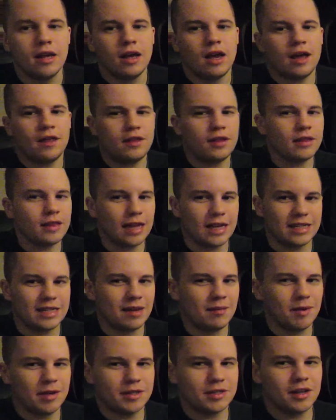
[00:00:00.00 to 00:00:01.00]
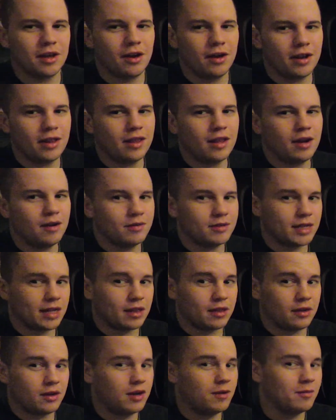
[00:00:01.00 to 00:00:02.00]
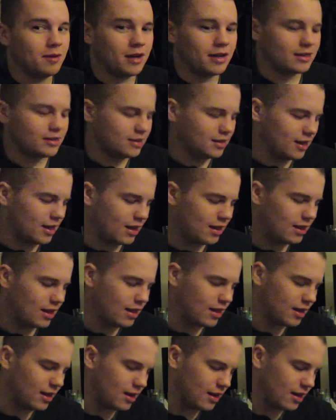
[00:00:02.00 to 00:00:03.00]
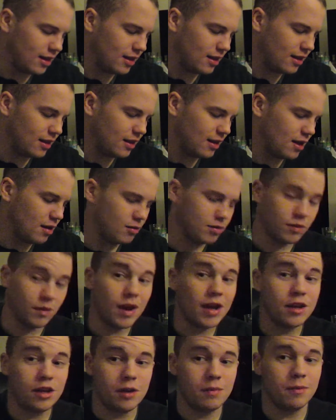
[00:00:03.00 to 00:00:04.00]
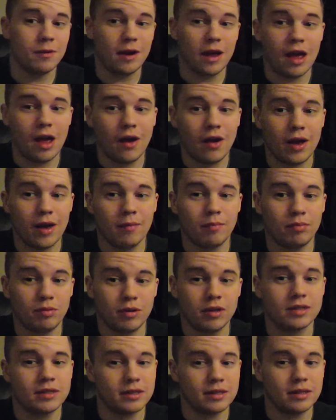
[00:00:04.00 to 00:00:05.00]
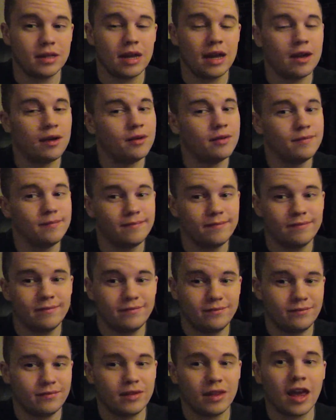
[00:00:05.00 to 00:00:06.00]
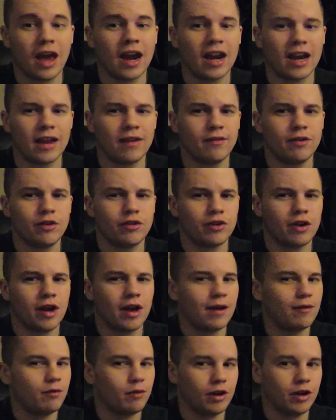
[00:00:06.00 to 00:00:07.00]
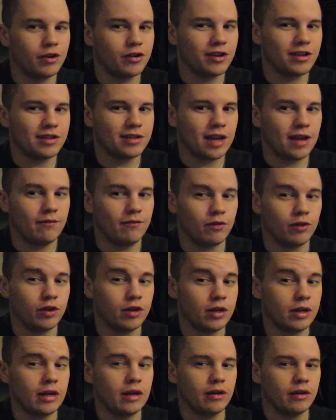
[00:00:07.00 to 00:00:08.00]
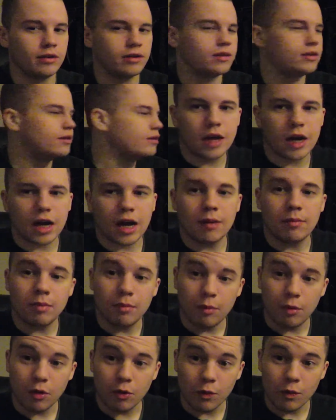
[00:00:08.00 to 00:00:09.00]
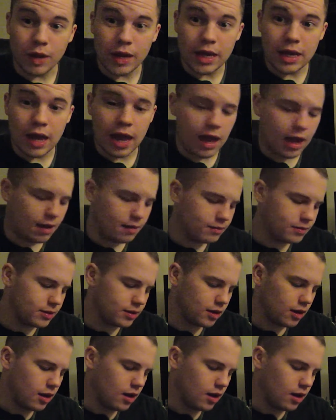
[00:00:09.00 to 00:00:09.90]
I think last time I saw it in there, it was like 30 bucks, and then it was way cheaper now, plus the sale. Gotta give it a try. I've wanted to try this game for years. Got a couple more Wii games.